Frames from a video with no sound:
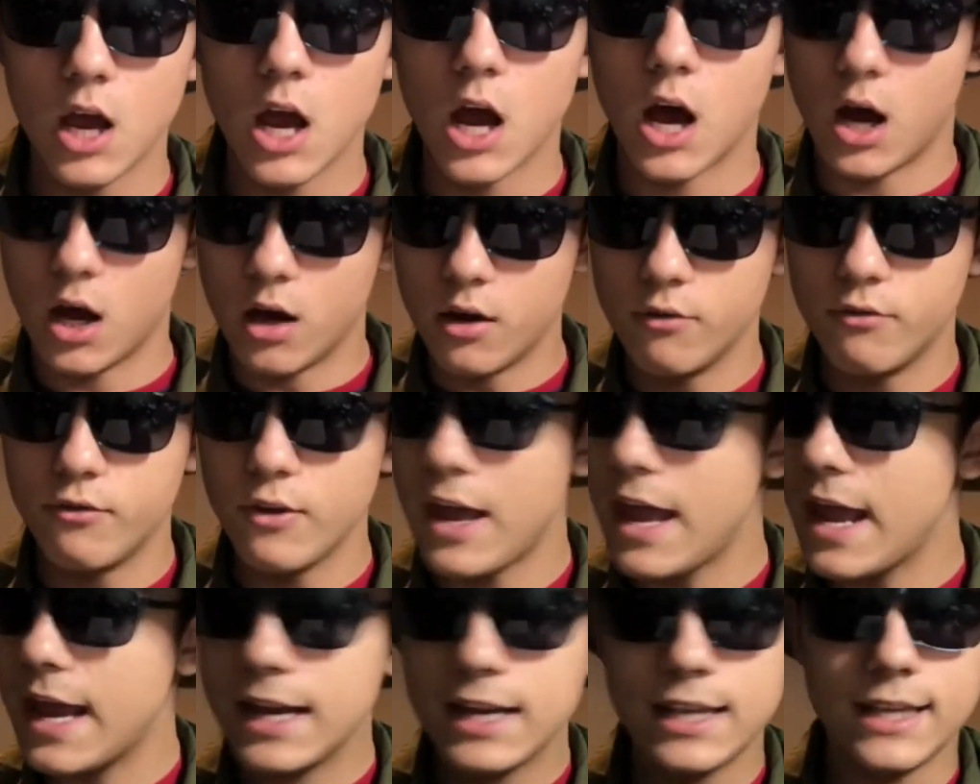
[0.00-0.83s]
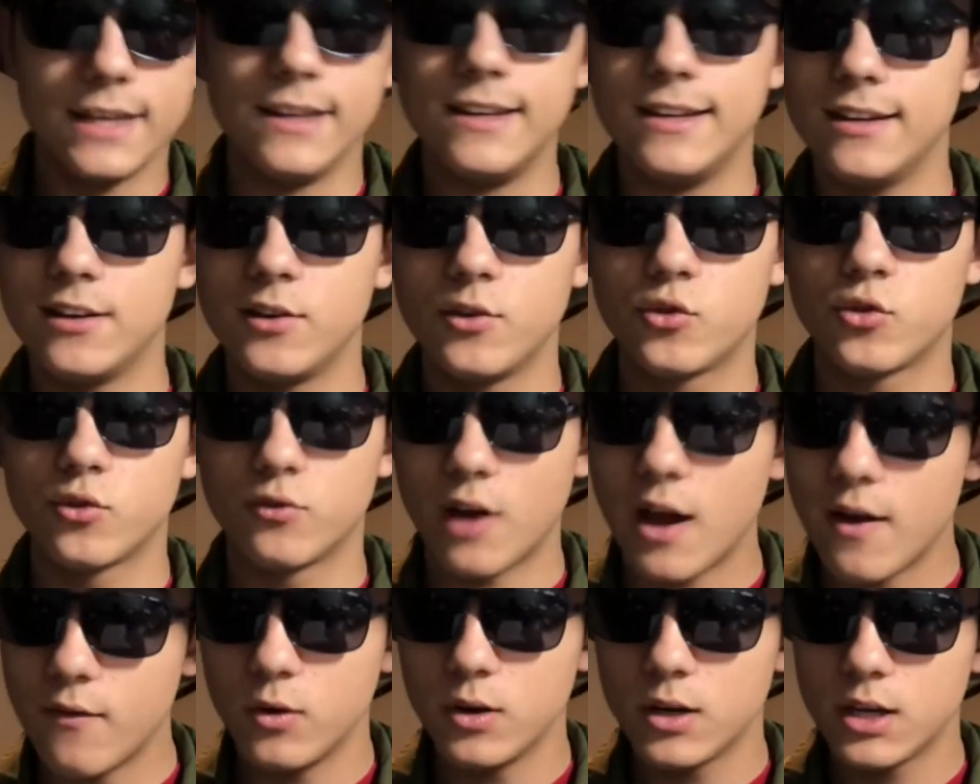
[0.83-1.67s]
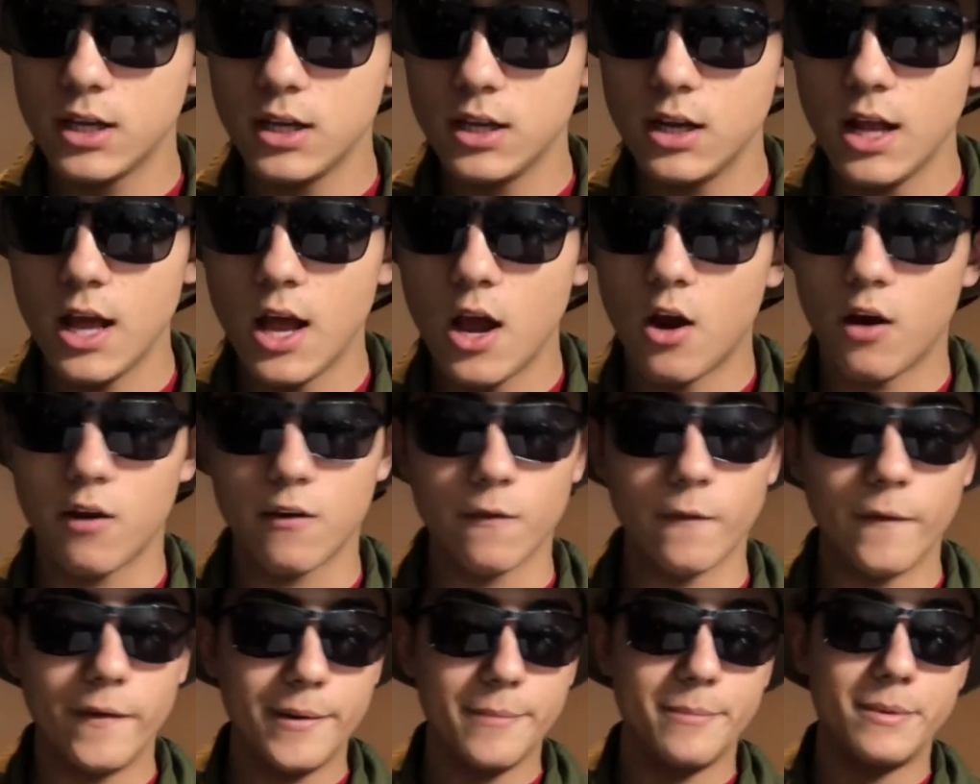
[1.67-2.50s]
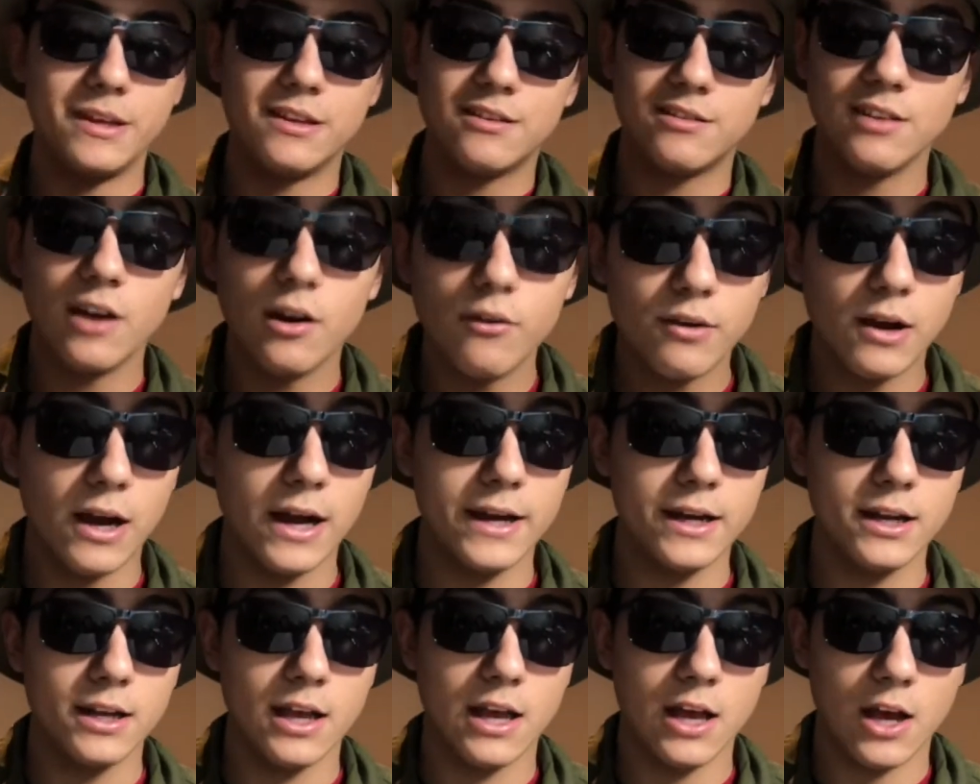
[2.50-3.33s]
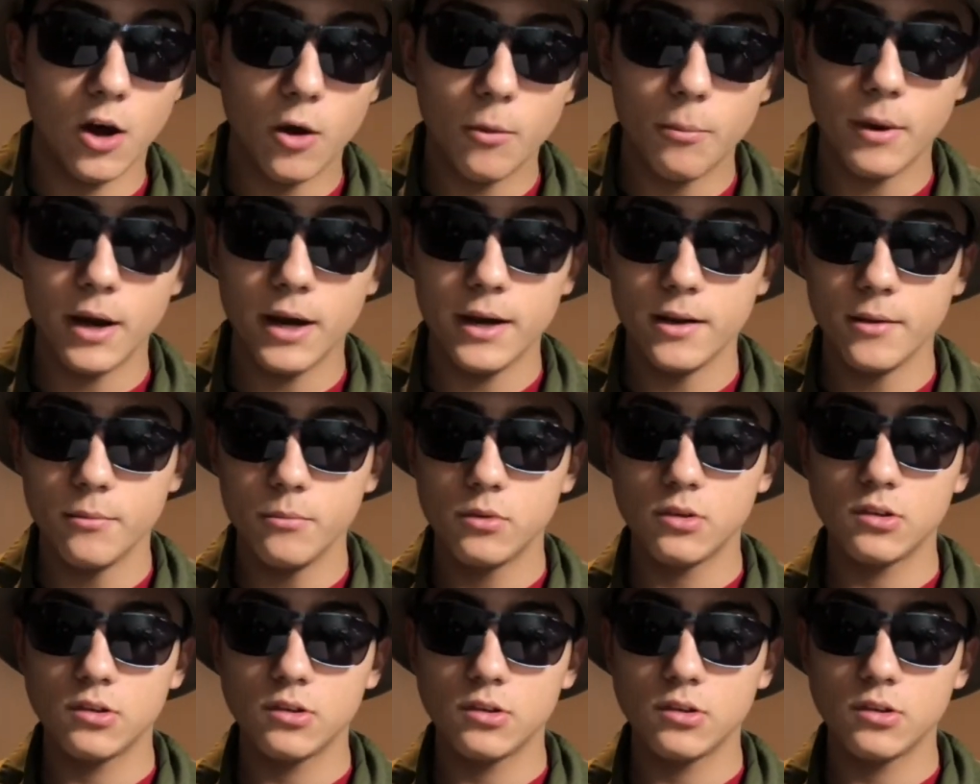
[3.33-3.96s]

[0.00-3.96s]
of any survival kit are going to be self-help items,